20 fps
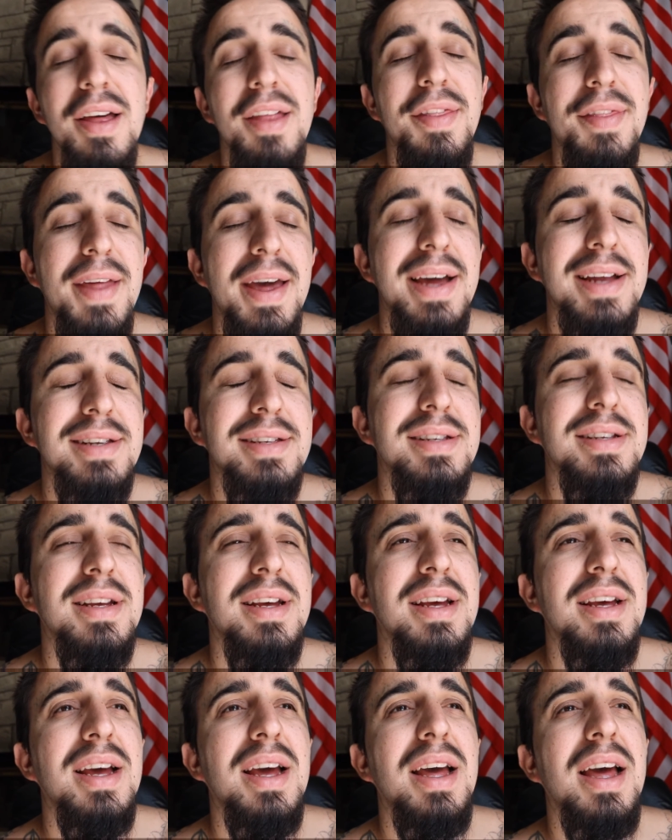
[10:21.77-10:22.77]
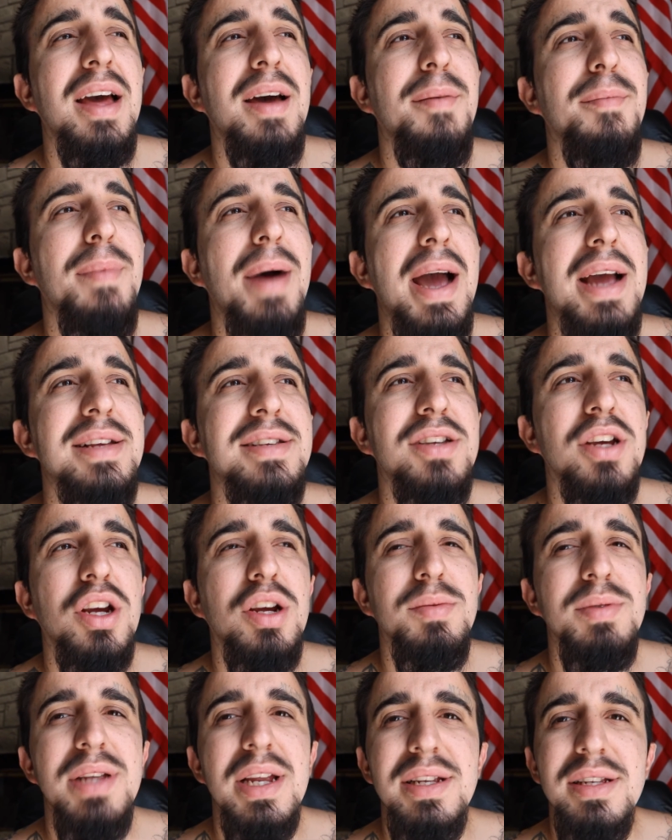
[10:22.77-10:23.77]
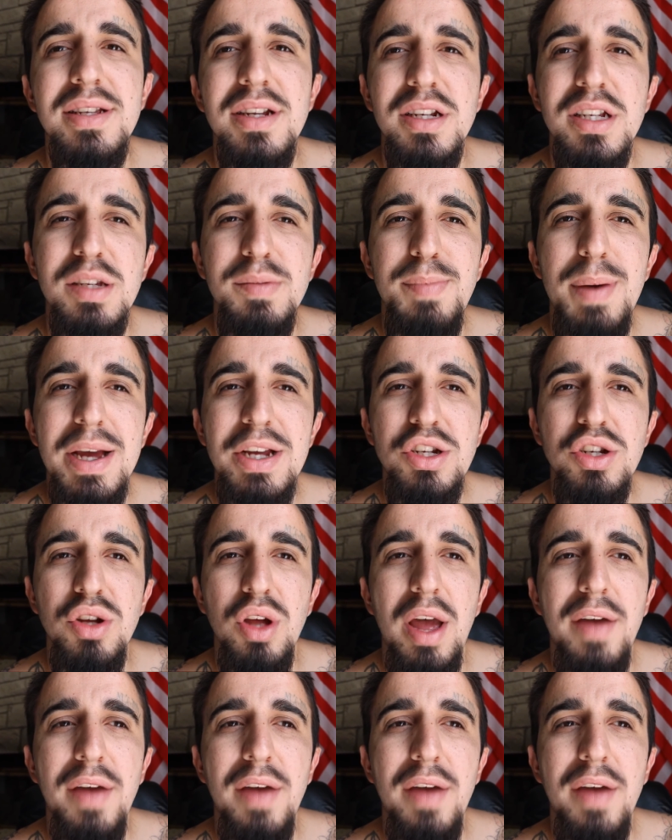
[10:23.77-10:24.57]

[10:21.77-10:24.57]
that my circumstances are special.